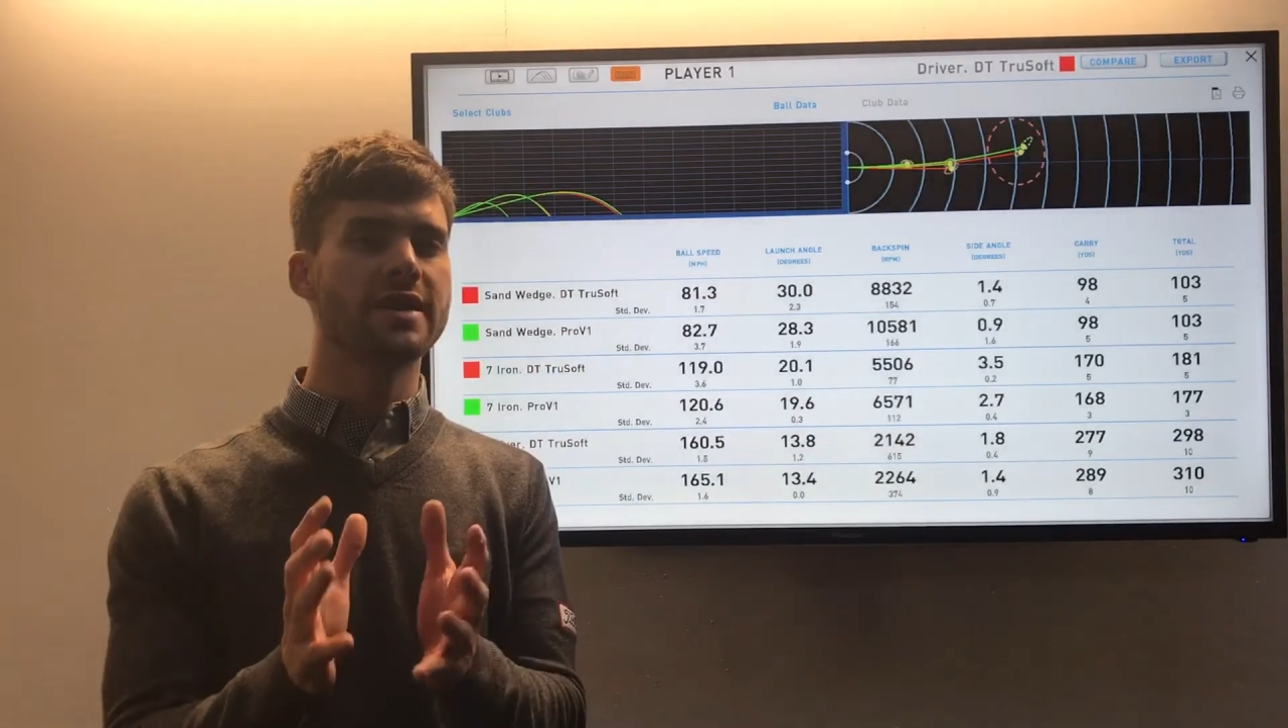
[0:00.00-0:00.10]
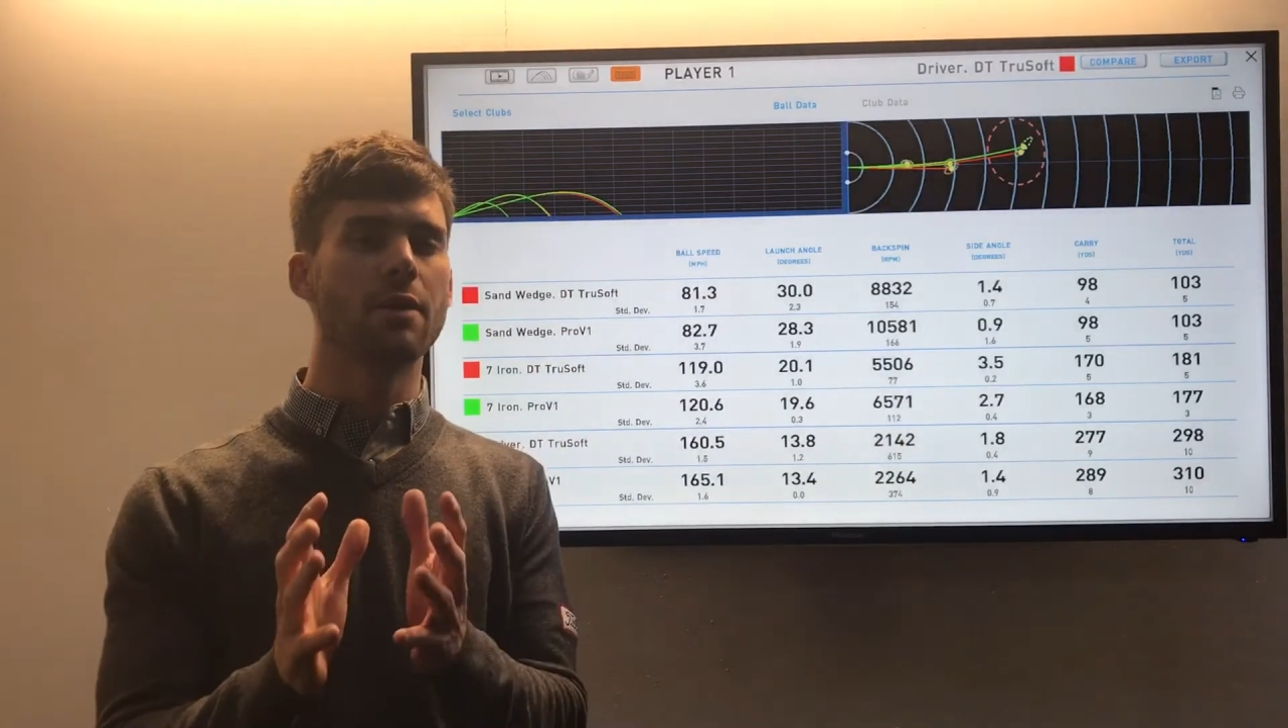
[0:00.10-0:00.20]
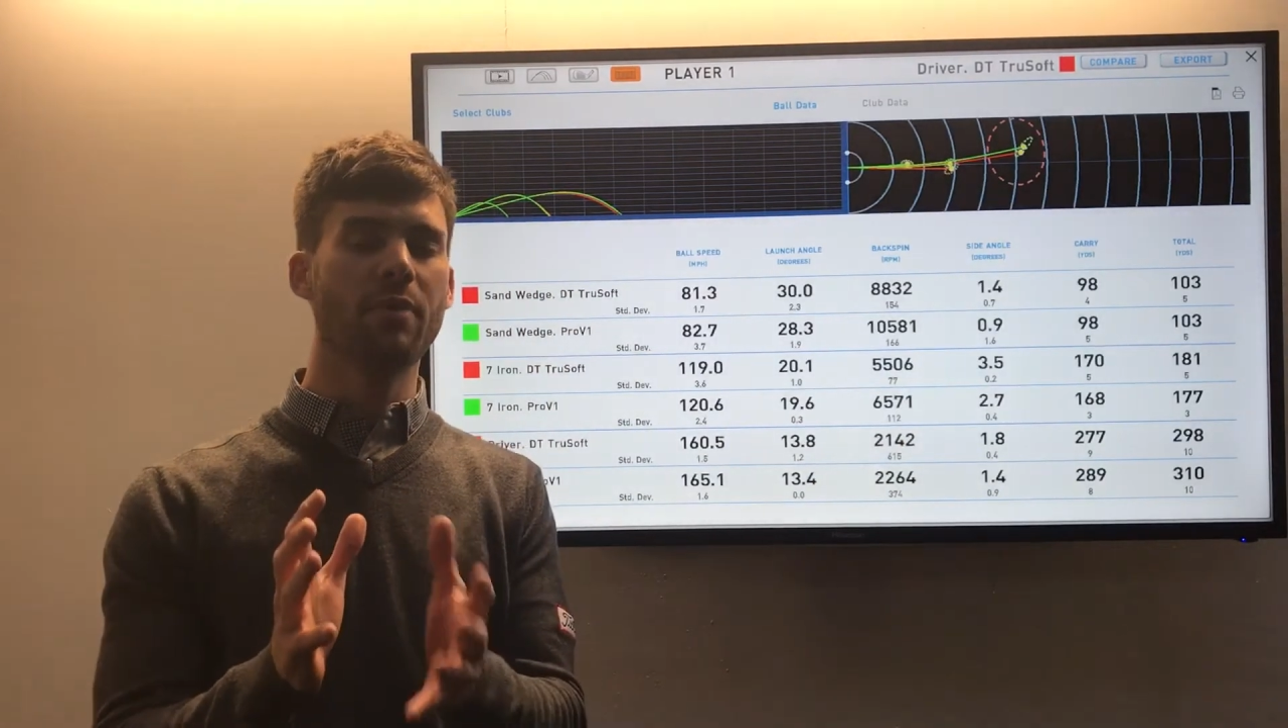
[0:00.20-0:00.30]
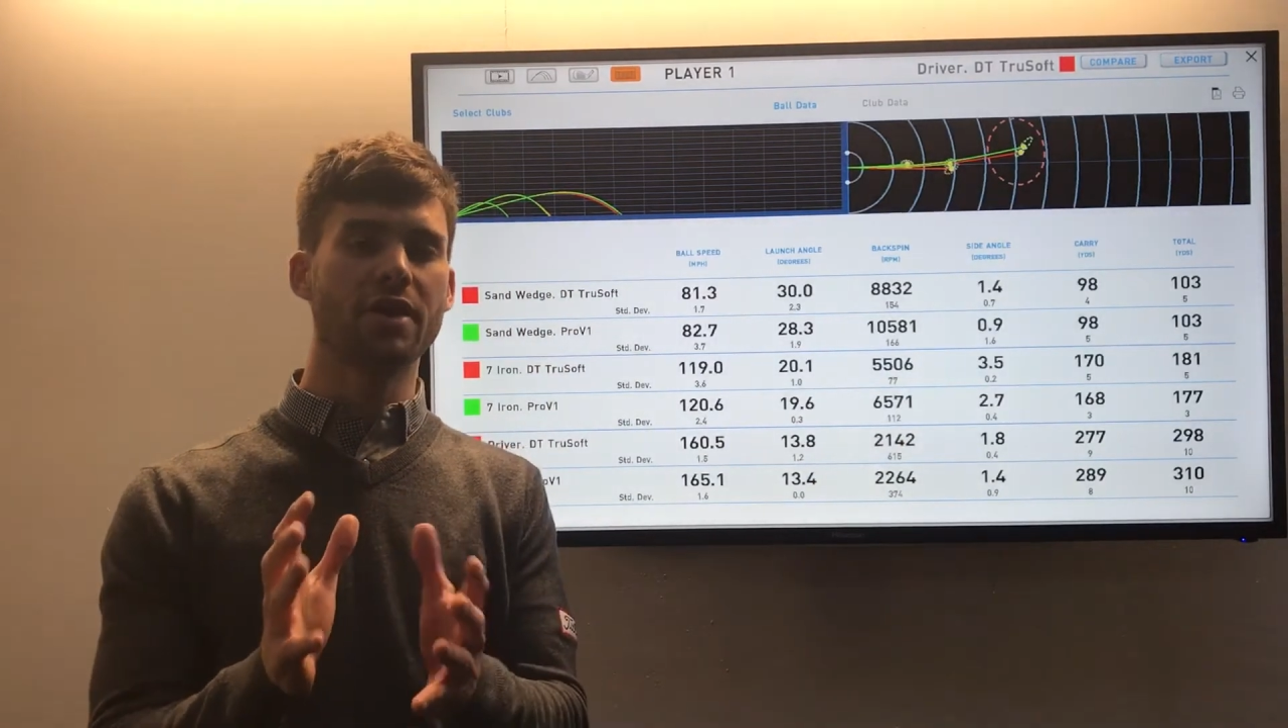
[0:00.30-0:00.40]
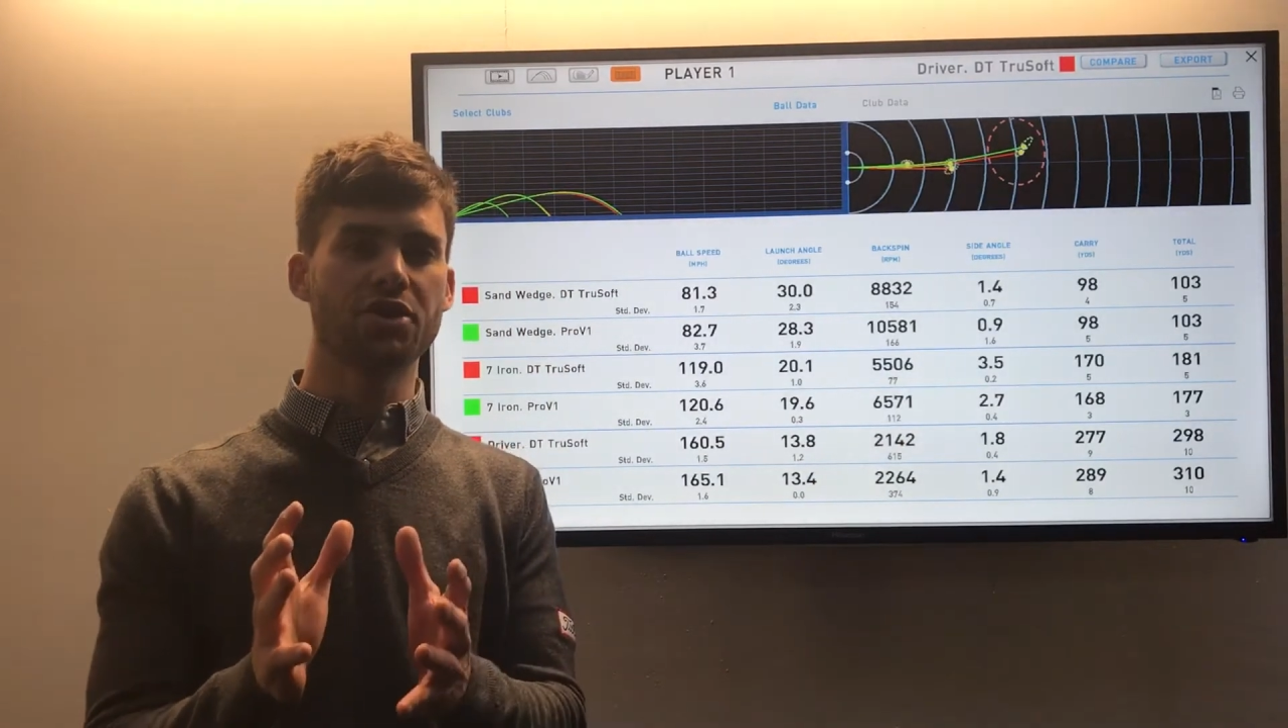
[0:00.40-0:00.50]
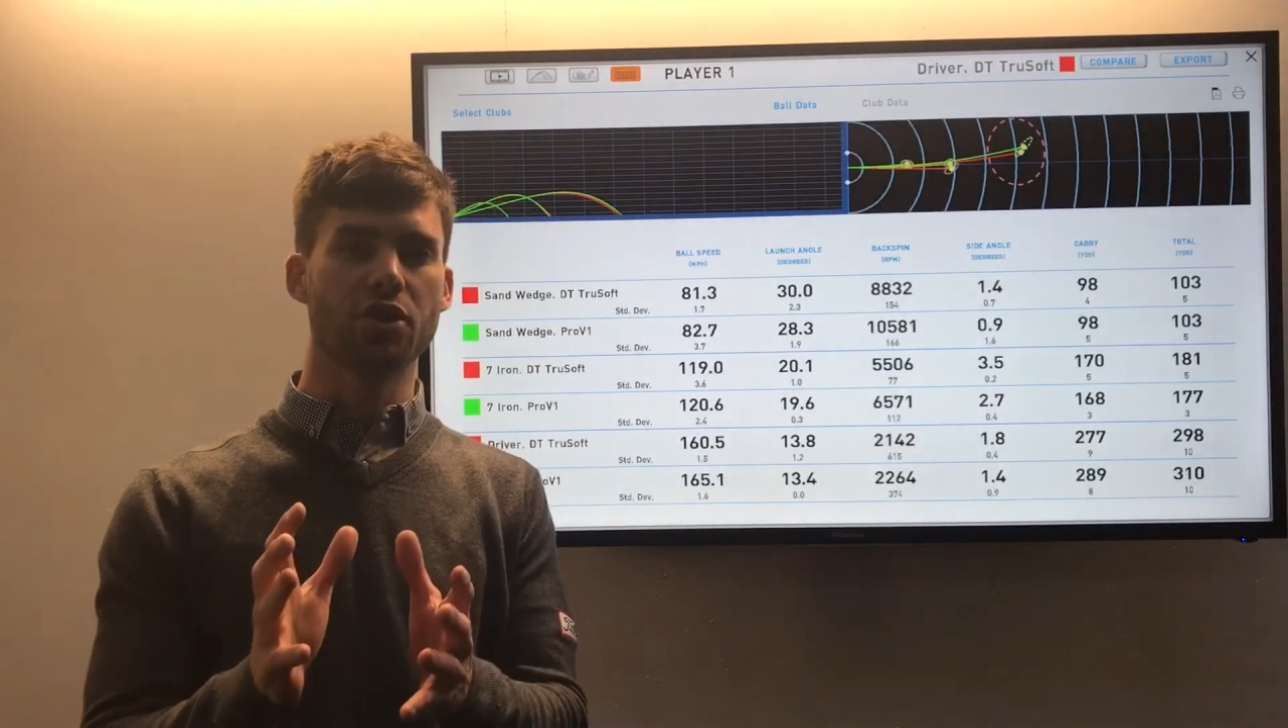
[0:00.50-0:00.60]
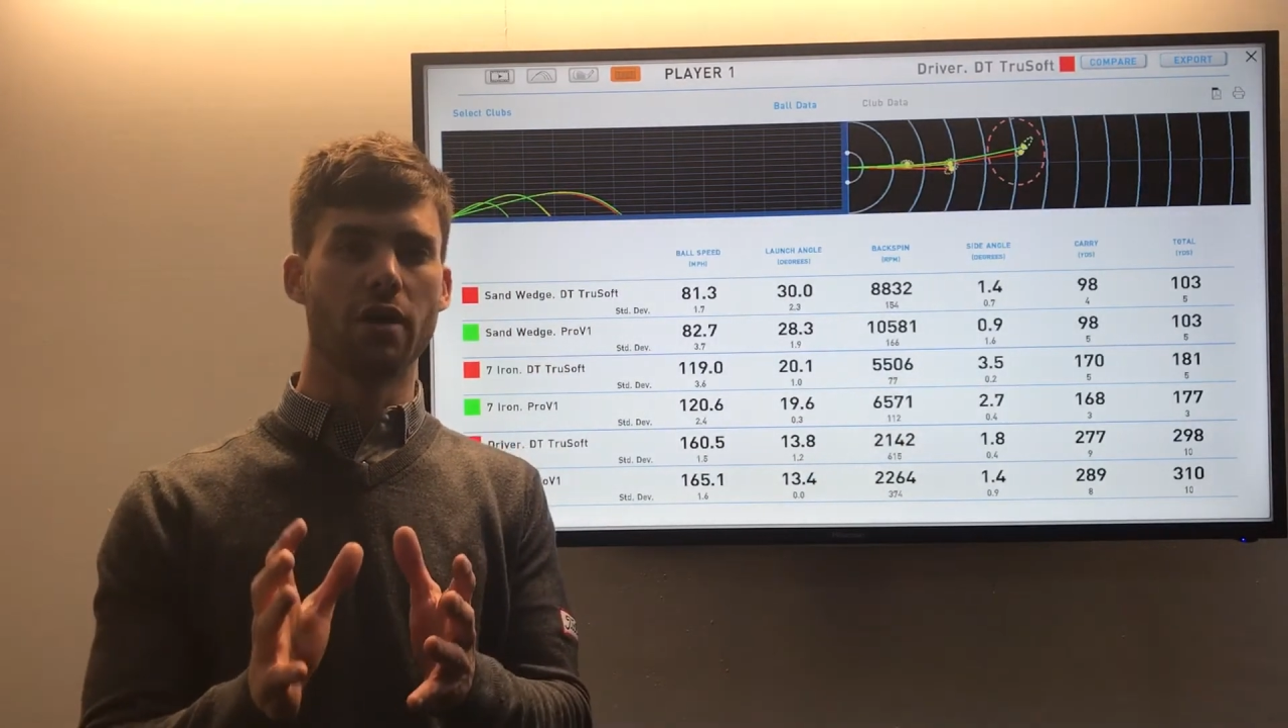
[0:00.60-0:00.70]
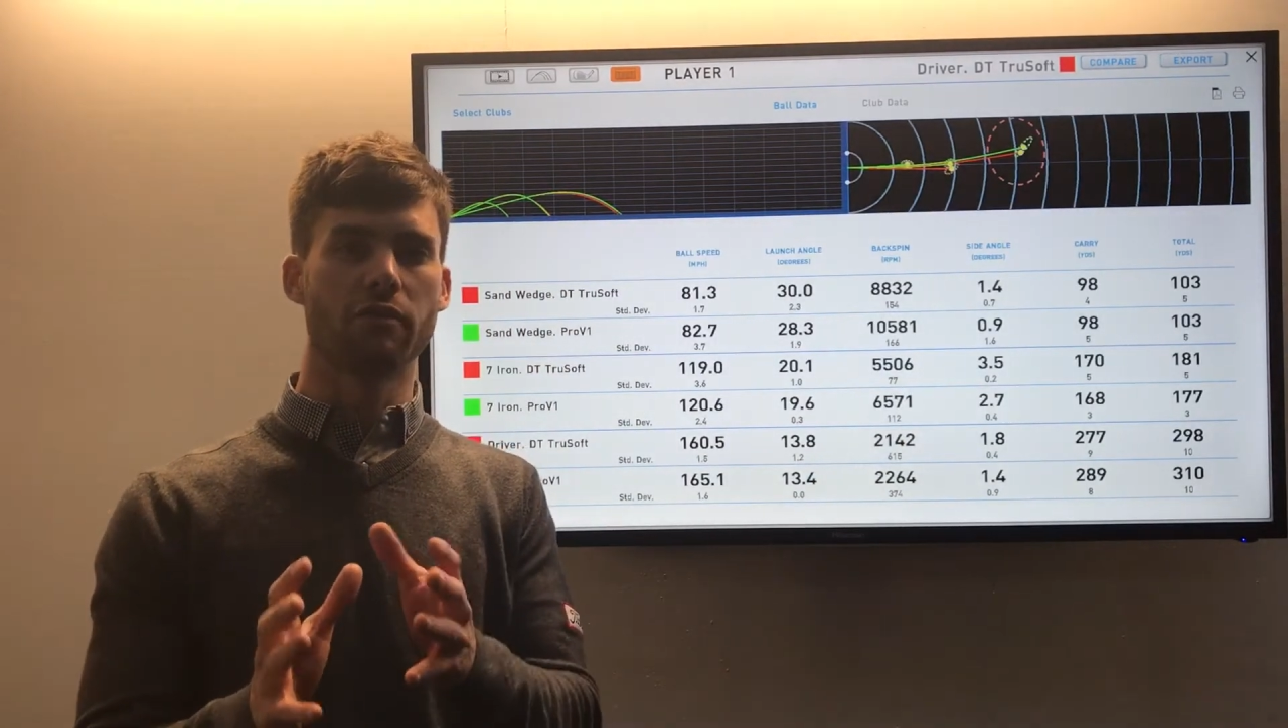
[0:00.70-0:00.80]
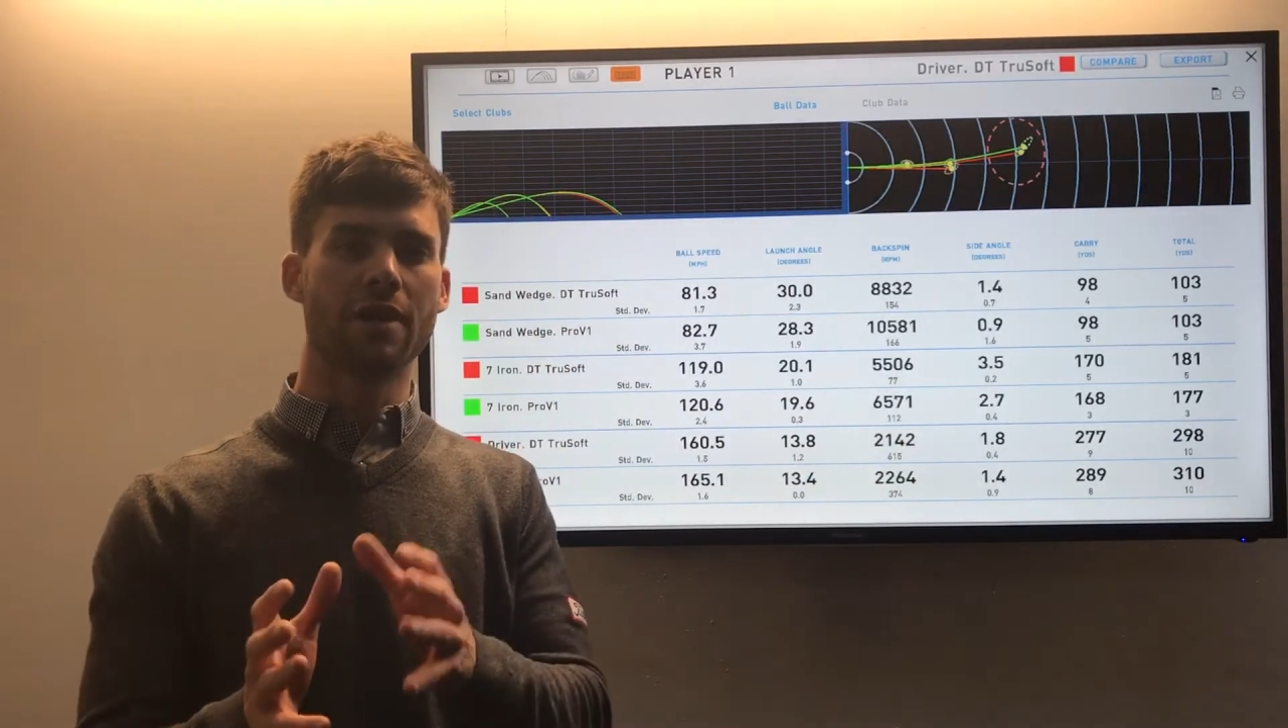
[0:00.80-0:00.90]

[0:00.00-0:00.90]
hit a pitch shot of